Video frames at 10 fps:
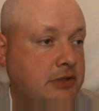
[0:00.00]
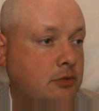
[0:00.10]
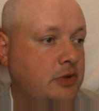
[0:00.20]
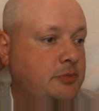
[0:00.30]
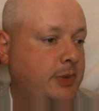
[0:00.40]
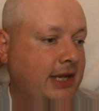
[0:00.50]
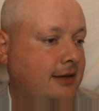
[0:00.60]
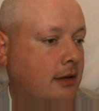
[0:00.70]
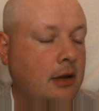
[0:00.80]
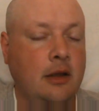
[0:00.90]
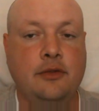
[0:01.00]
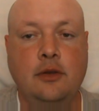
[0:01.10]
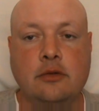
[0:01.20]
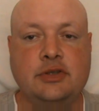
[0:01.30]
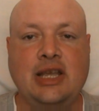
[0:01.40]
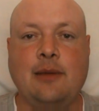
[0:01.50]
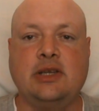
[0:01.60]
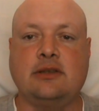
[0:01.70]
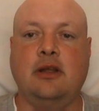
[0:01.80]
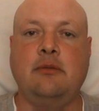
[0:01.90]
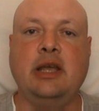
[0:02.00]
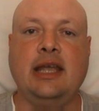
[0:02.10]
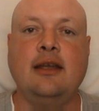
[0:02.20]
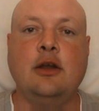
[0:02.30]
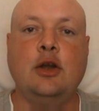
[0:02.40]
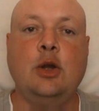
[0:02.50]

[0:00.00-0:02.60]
It's always been non-skeptics like me